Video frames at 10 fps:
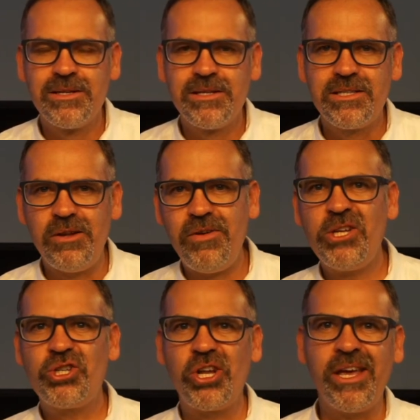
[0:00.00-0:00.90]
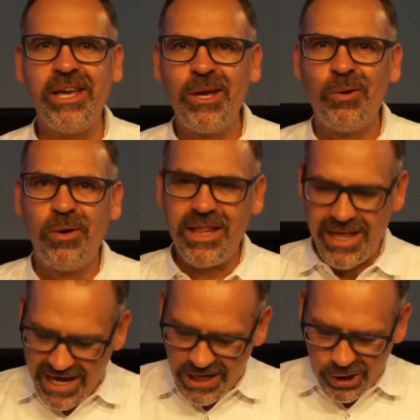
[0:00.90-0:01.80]
Till eventually, one of the
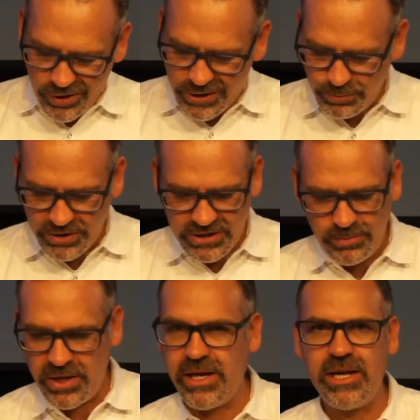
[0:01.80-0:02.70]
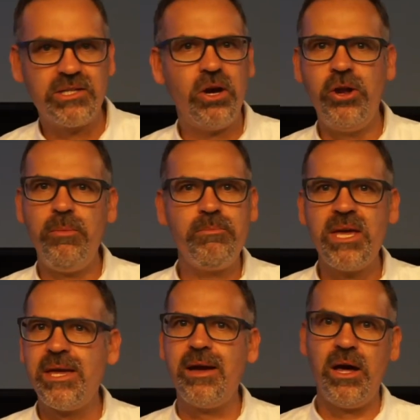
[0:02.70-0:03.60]
head lawyers puts up and he goes, oh, not
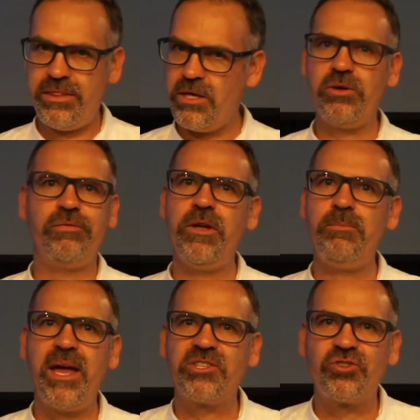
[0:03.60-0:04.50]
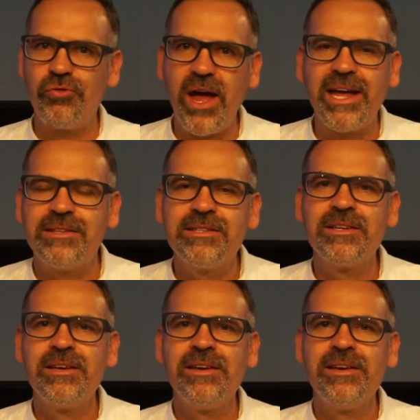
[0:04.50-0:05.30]
me. I think your feedback's great.